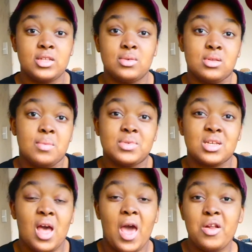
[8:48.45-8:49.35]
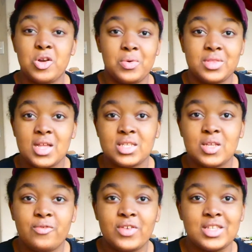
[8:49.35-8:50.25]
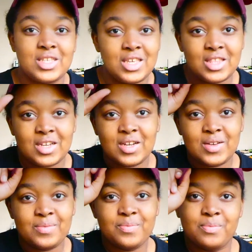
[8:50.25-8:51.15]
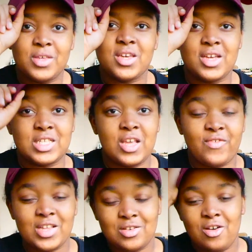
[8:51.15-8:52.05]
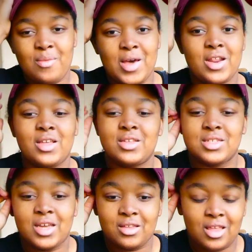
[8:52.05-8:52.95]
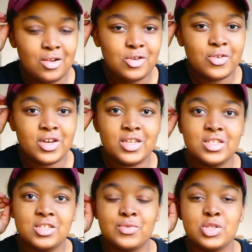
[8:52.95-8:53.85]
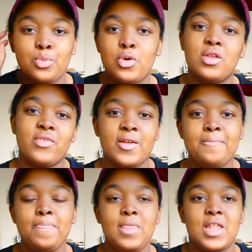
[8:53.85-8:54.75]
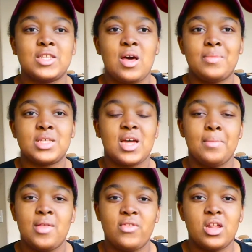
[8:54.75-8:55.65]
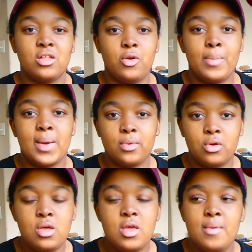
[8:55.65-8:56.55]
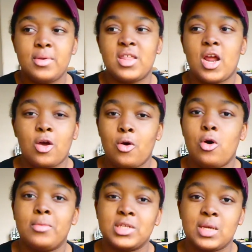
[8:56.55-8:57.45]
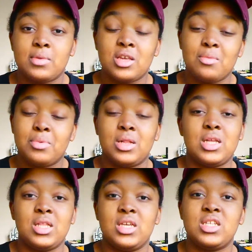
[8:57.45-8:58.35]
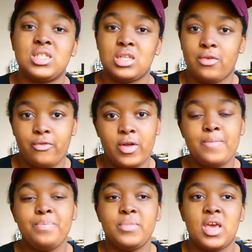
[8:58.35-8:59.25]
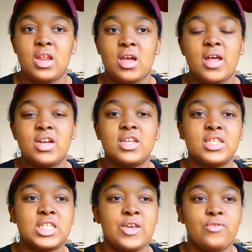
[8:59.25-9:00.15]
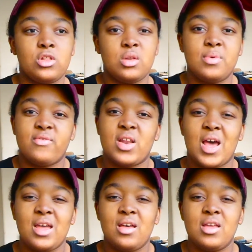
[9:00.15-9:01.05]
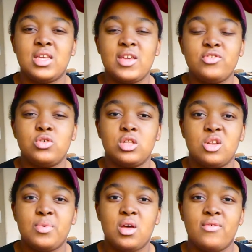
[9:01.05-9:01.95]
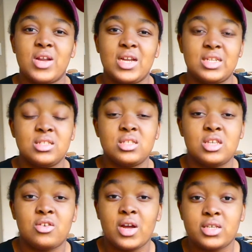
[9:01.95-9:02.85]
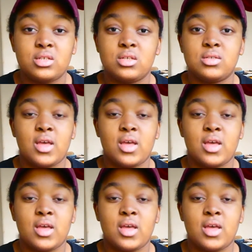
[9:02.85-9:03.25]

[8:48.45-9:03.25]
So it's almost like I don't know what that stuff is either. Because if I talk about it, it's like they don't know what it is, so what's the point of it? And it's almost like I'm living in a little bubble. But then I go home to something completely different. And it kind of does give you a little bit of an identity crisis.